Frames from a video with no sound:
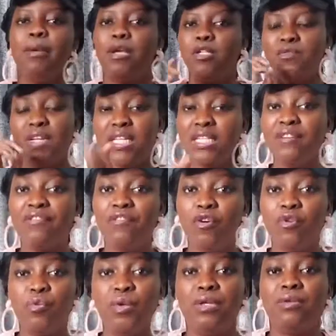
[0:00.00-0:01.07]
because Venita
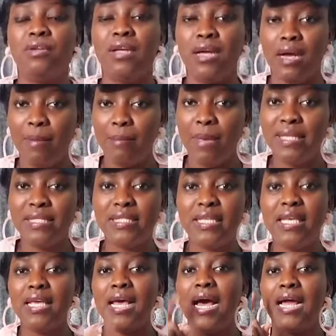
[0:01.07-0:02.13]
fought with
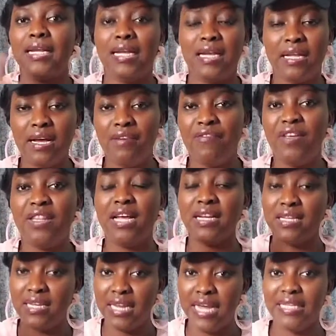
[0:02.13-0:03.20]
Mercy and then Khafi
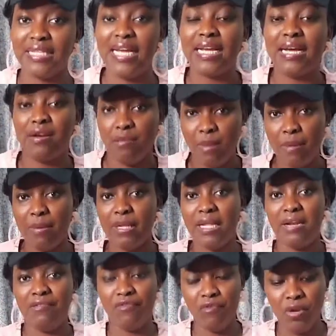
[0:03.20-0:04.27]
that night. I can remember
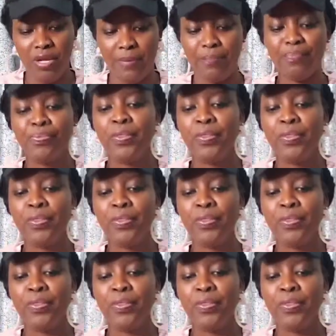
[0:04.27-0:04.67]
that fully.